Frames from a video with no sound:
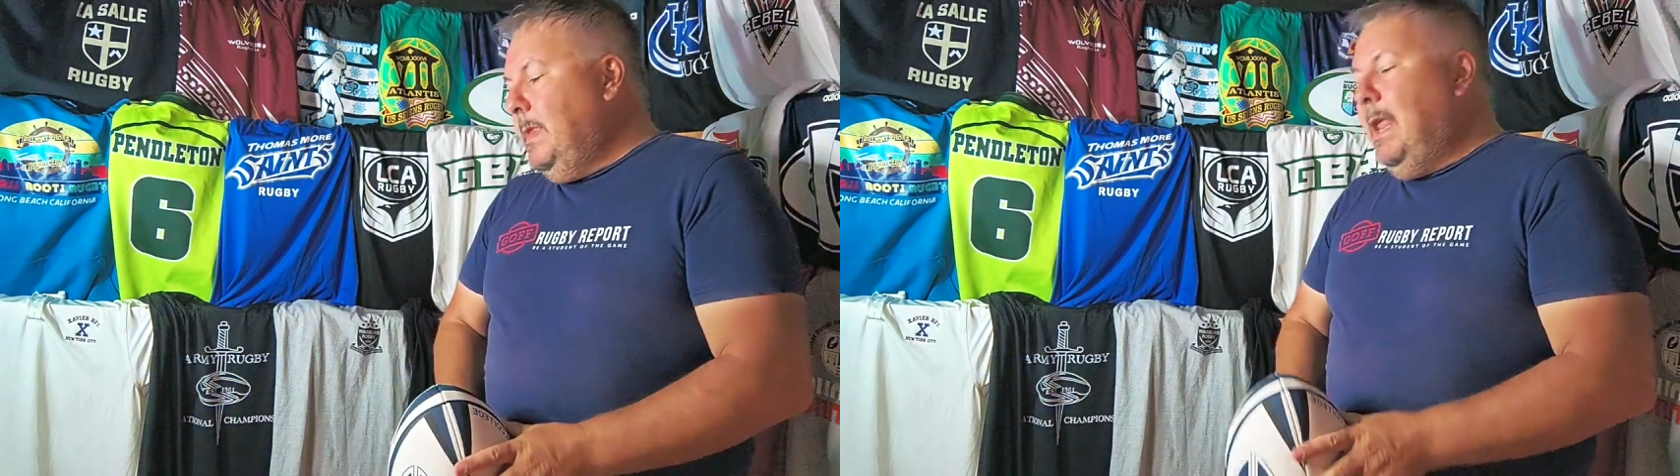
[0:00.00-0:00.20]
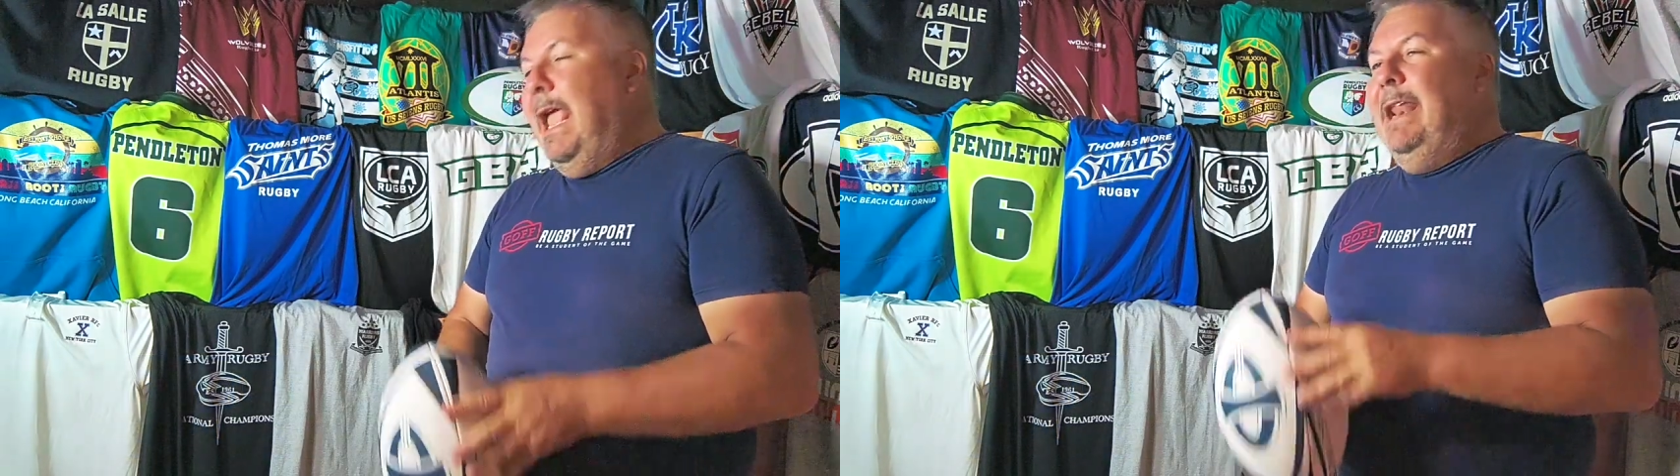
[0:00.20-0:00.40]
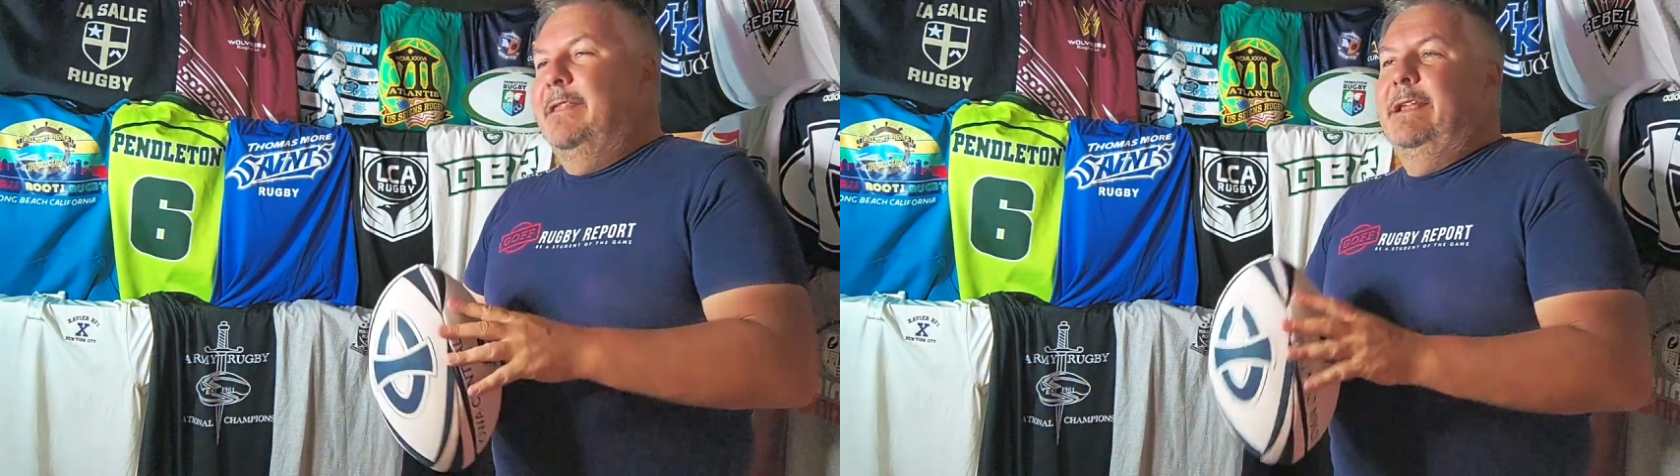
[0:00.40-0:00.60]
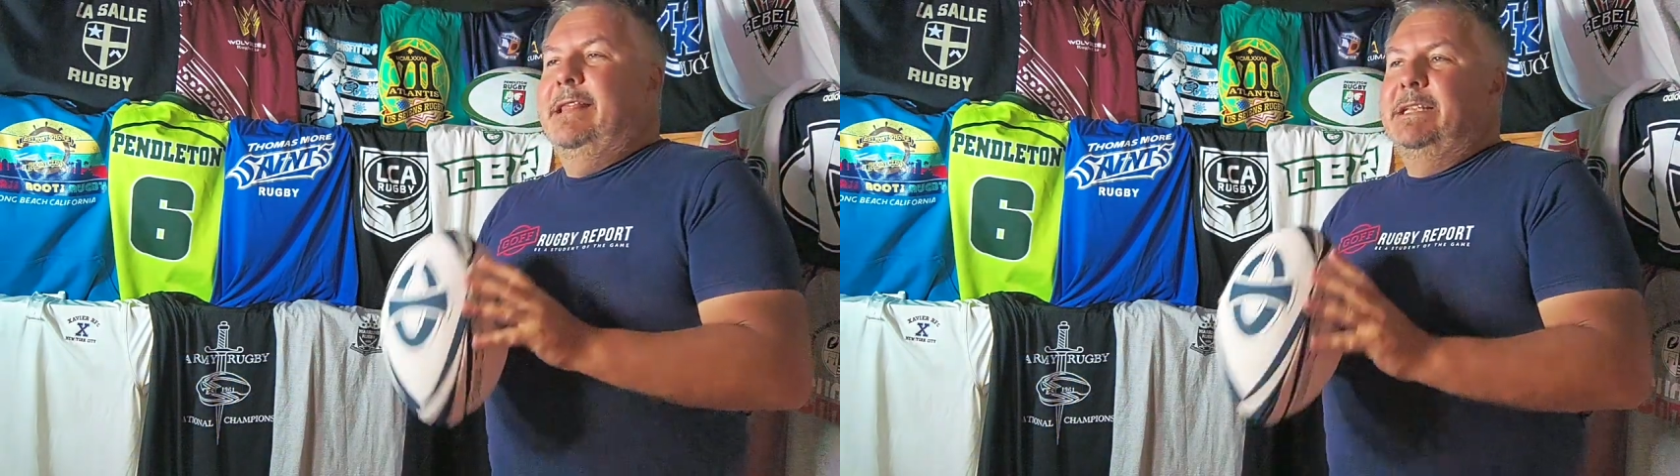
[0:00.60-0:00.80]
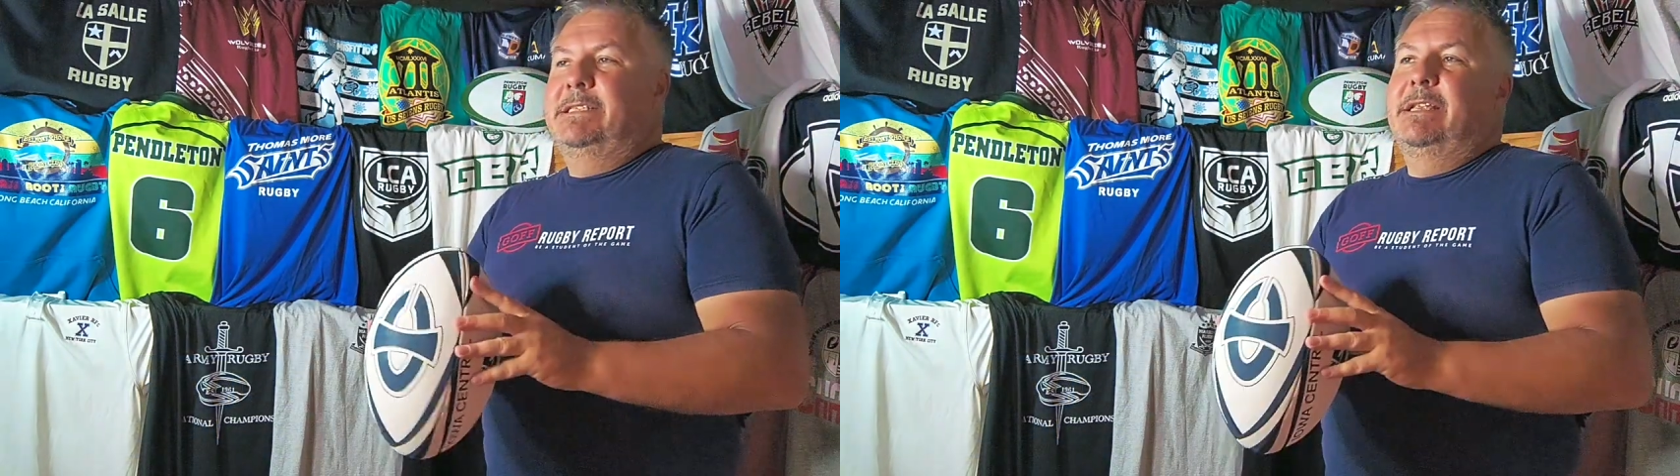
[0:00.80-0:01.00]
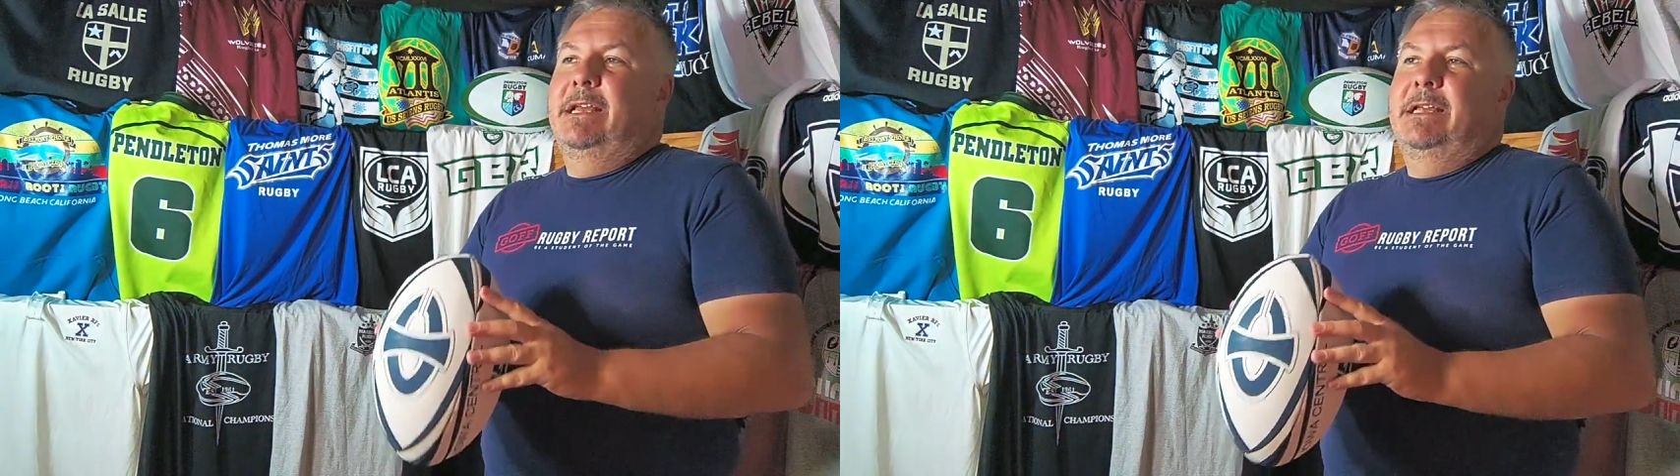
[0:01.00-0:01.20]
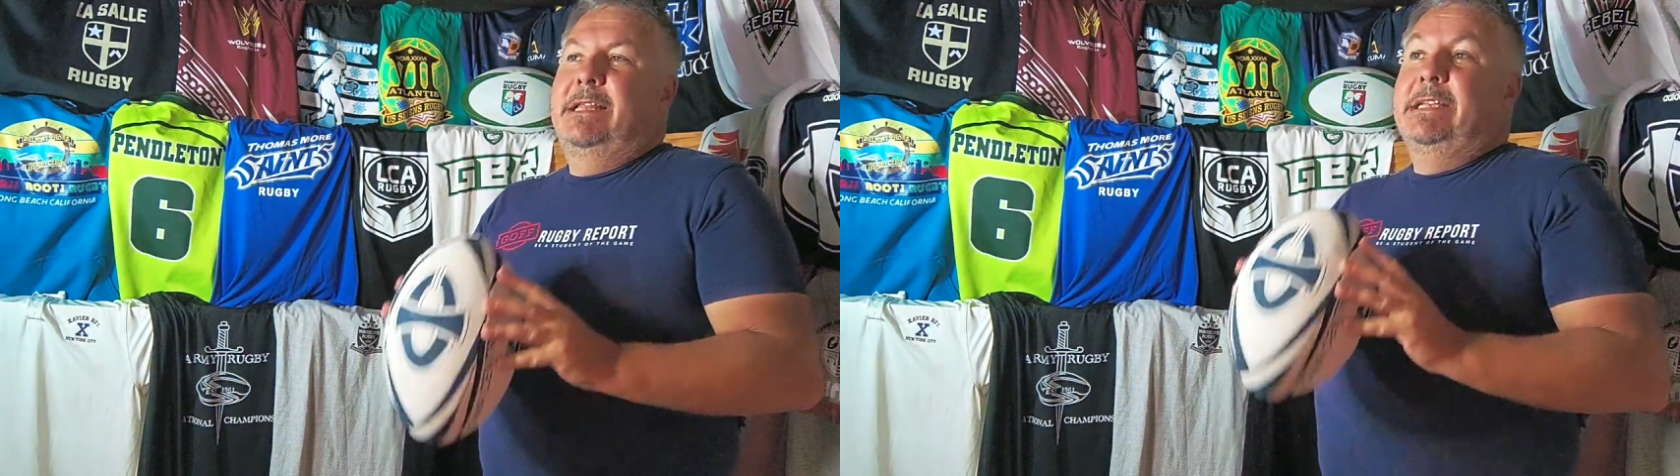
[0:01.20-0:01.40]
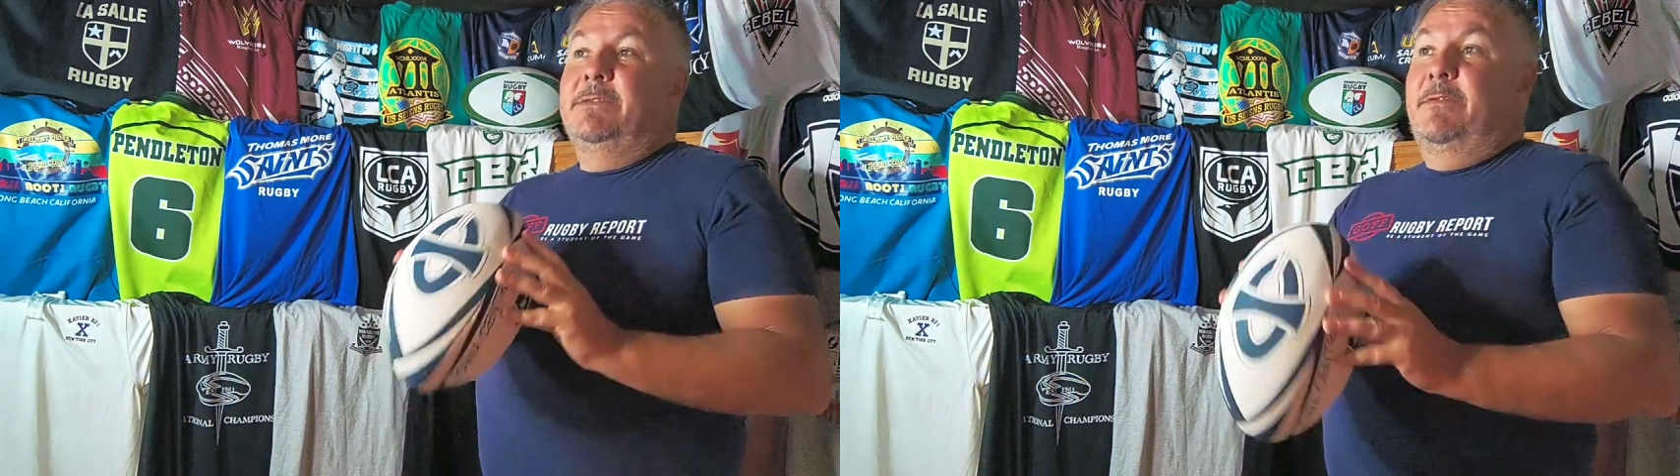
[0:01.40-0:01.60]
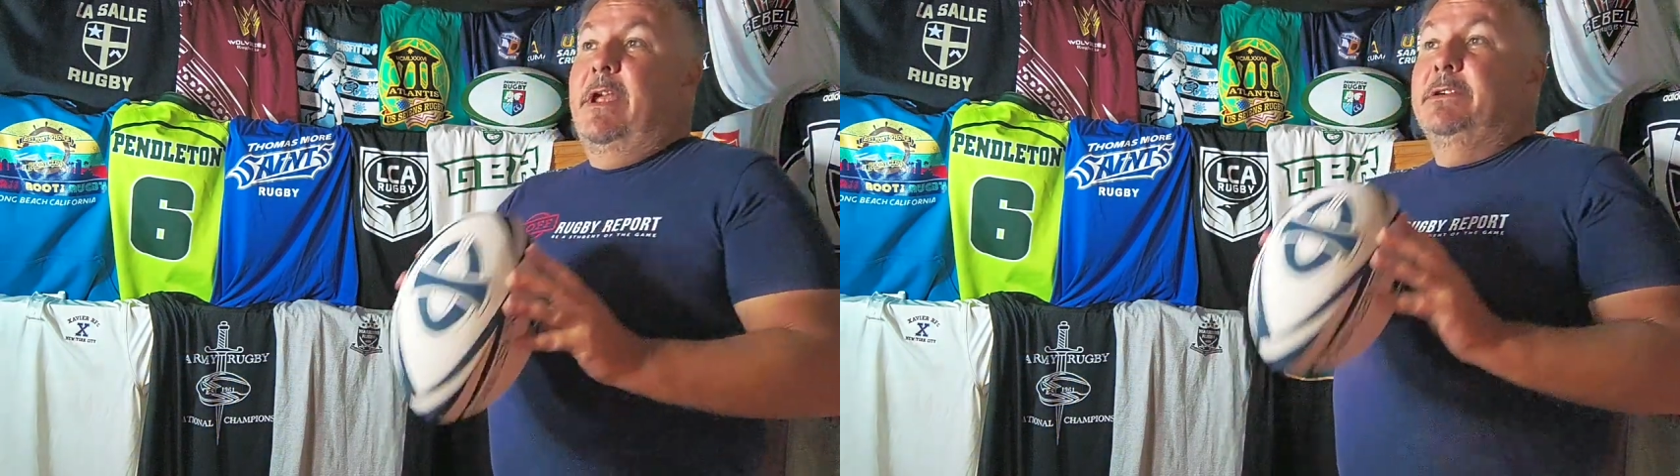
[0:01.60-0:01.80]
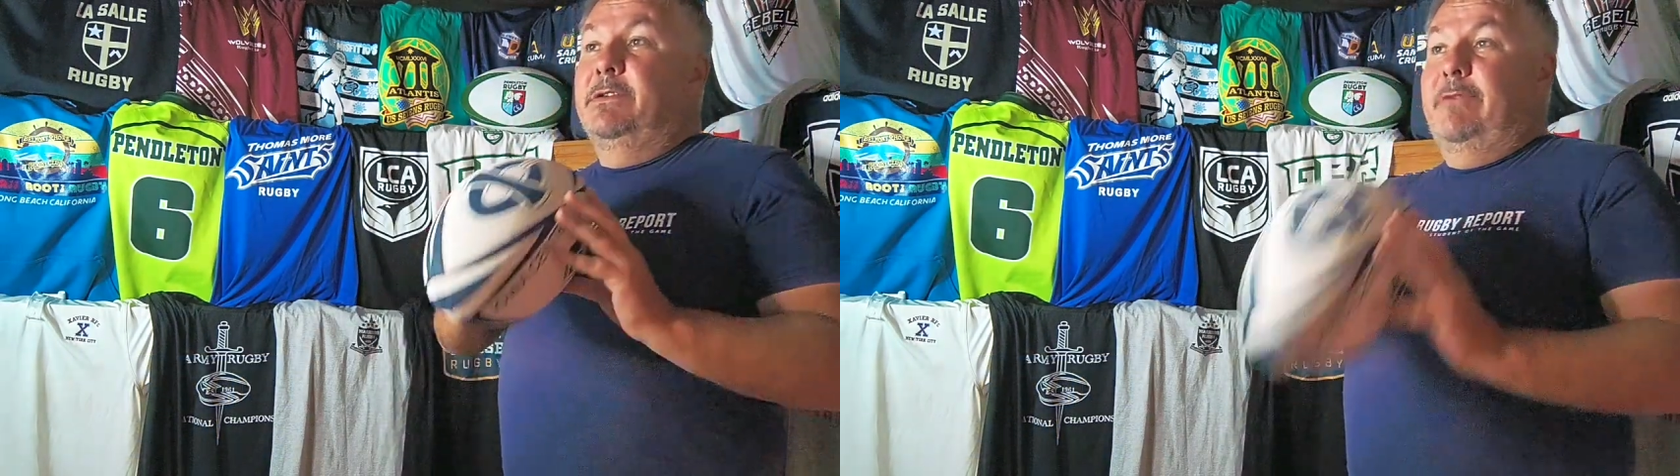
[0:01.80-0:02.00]
and I think that's fair
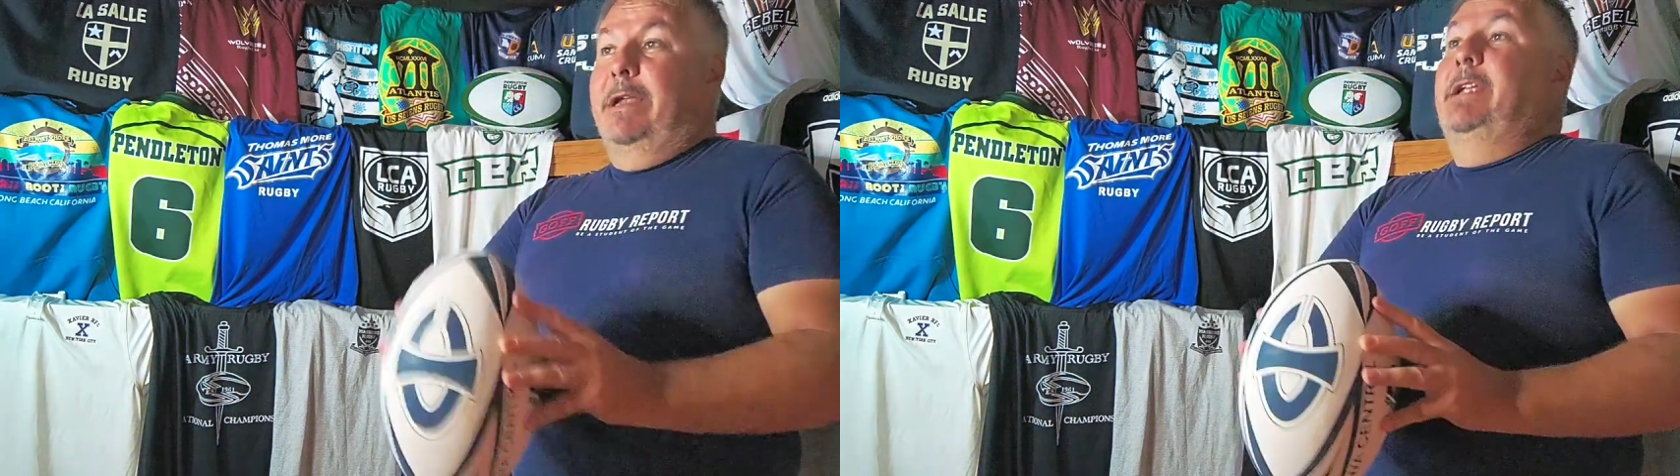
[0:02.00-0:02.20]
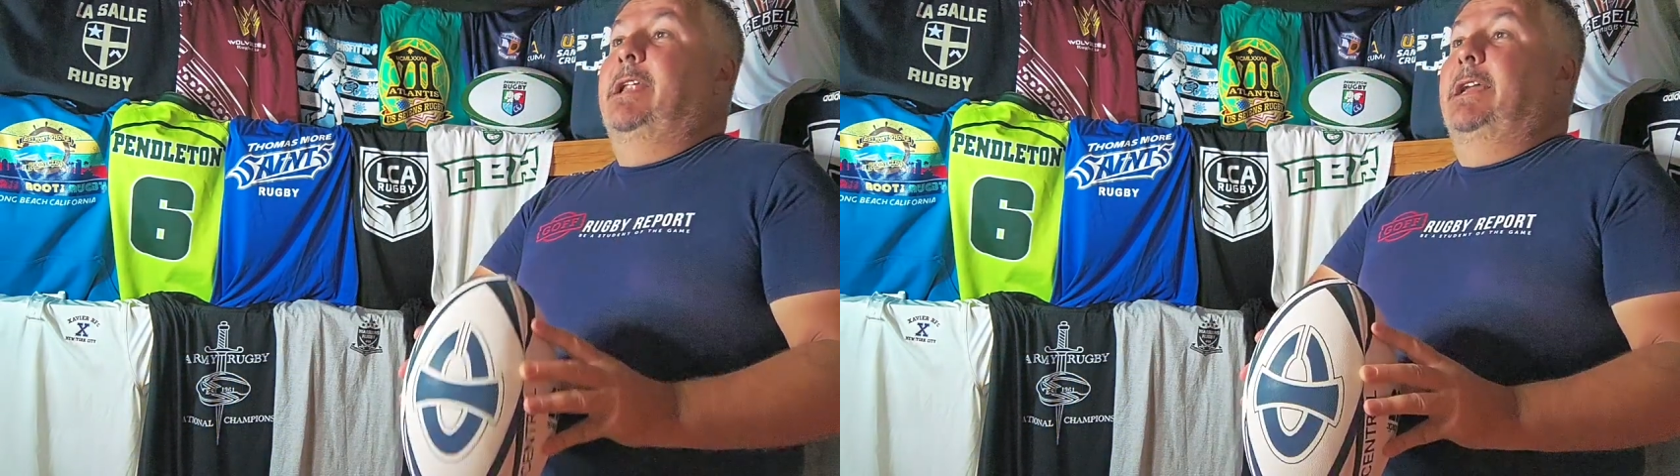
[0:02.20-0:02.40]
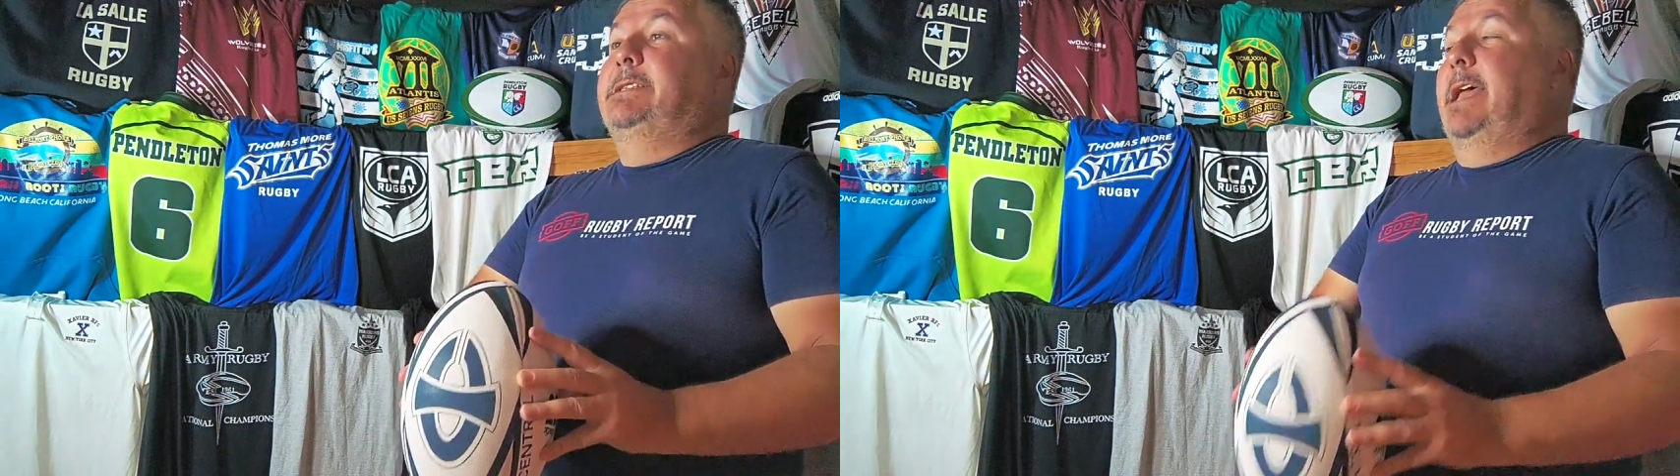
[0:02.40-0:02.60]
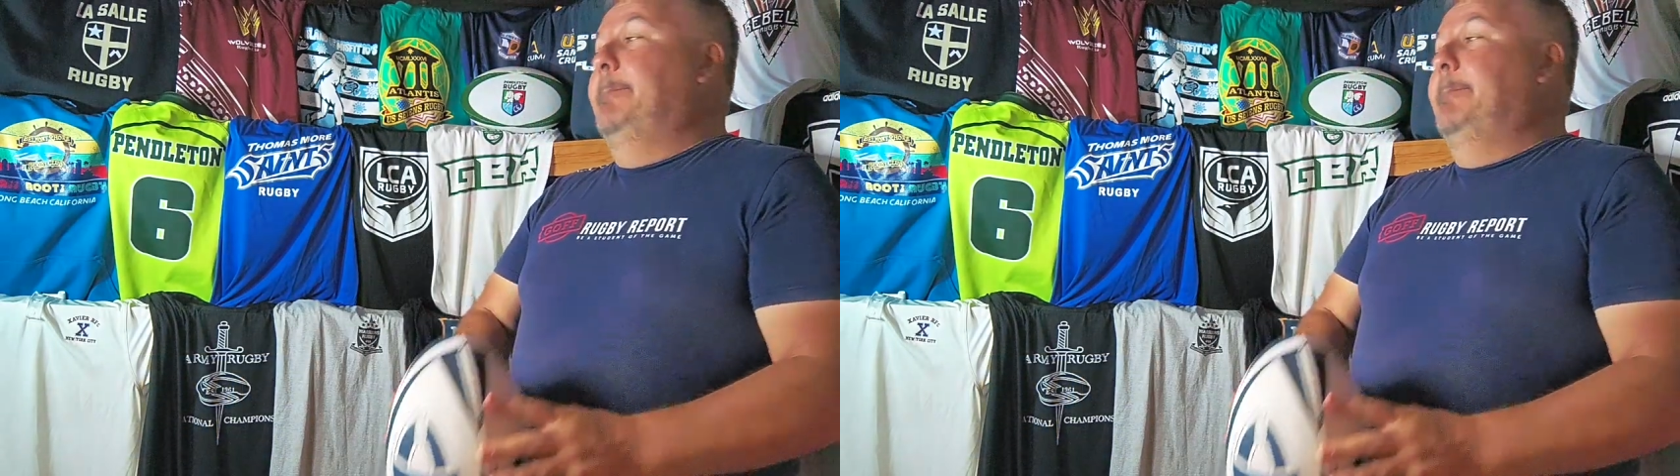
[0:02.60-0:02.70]
to recognize that.